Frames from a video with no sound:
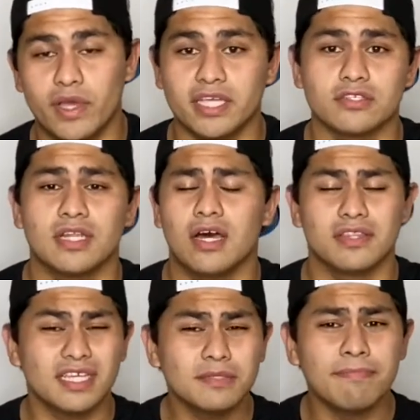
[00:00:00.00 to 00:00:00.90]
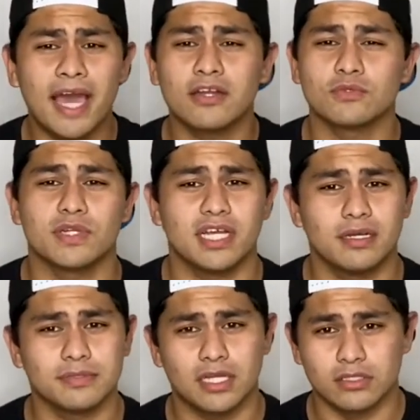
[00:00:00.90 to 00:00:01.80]
So now this matters when it comes
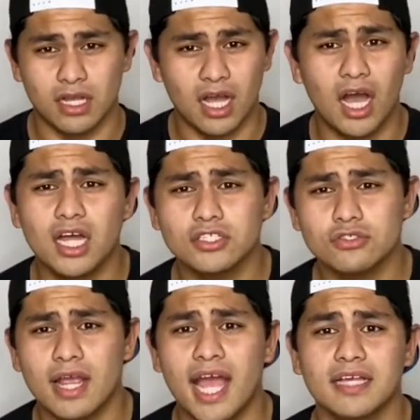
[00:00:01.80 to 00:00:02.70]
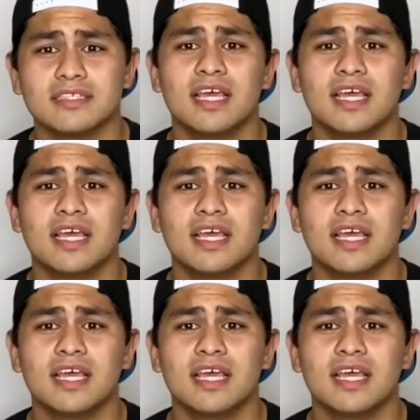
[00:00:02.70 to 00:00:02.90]
down to contracts.